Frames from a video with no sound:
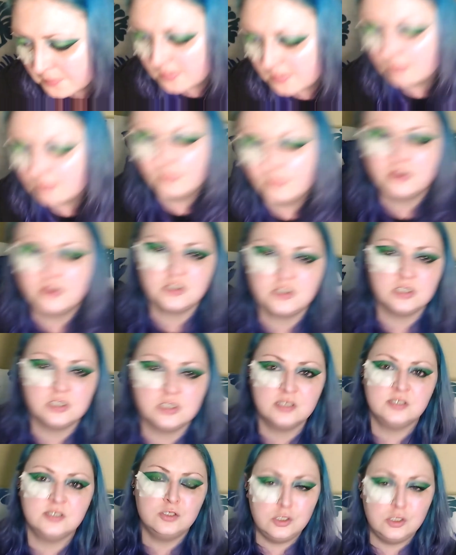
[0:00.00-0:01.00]
which
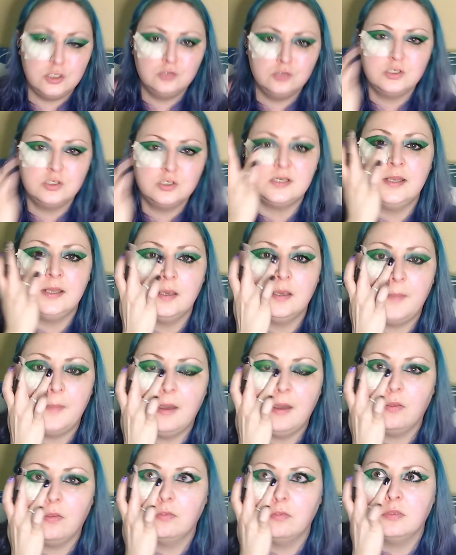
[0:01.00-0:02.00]
is usually
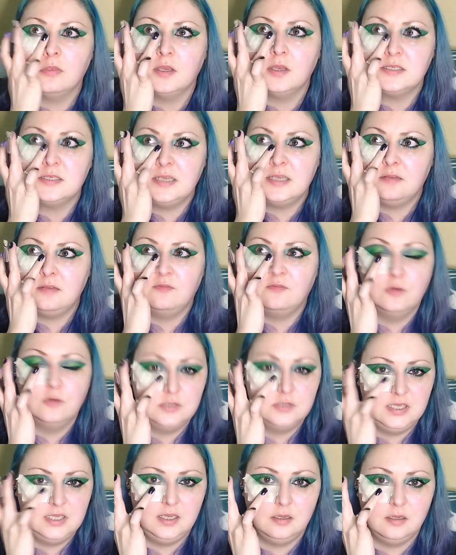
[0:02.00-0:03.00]
about
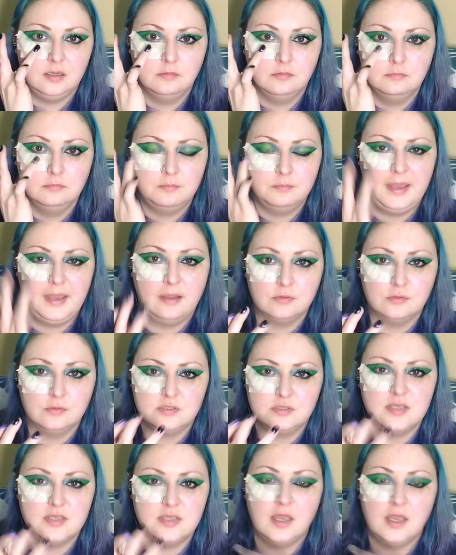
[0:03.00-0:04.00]
£13–14,
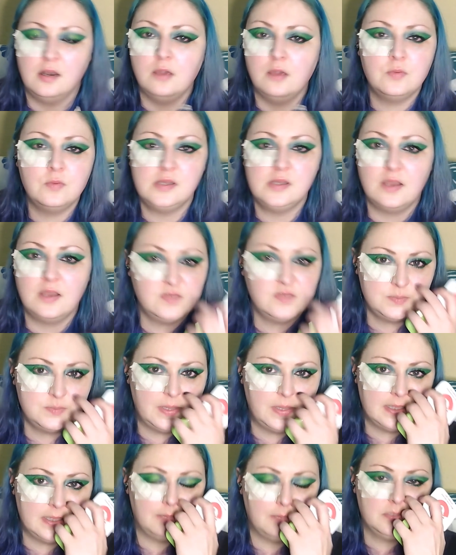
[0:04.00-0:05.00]
and I would never
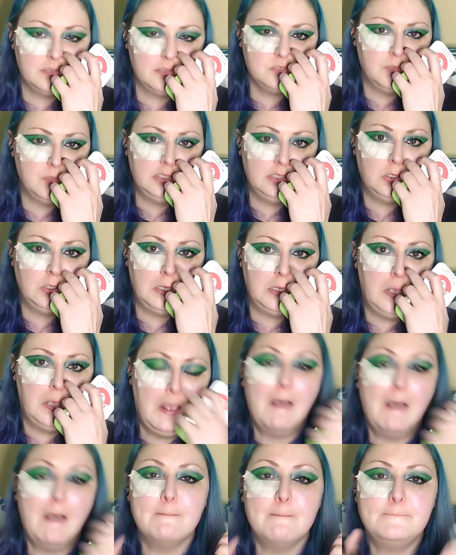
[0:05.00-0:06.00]
spend that much money on it,
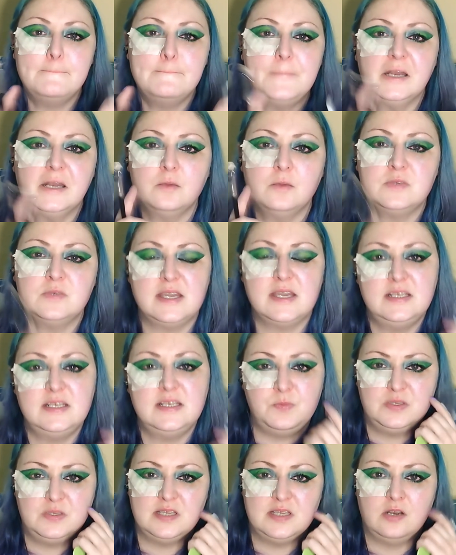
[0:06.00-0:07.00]
but it was
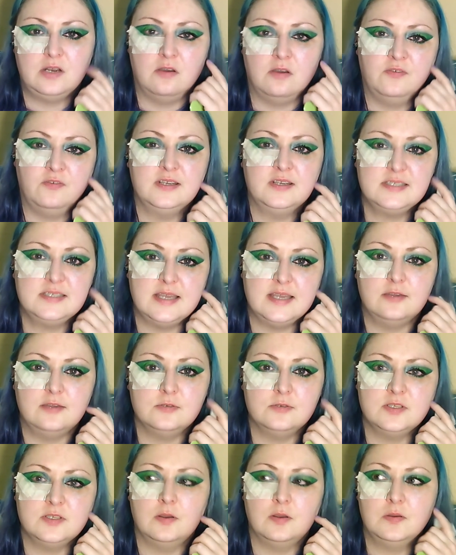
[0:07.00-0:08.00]
80% off in a sale,
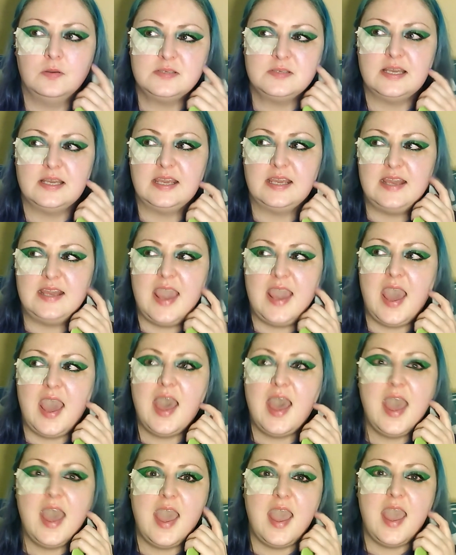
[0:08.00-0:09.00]
so I was like,
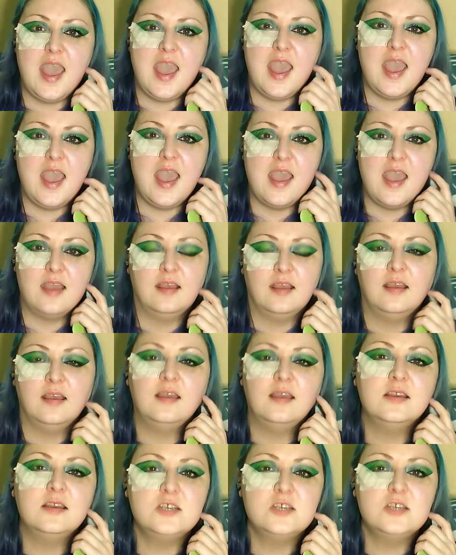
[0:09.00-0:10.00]
yeah,
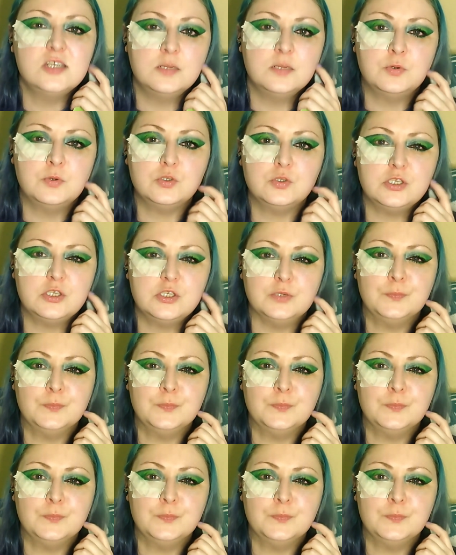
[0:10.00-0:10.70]
should have bought two.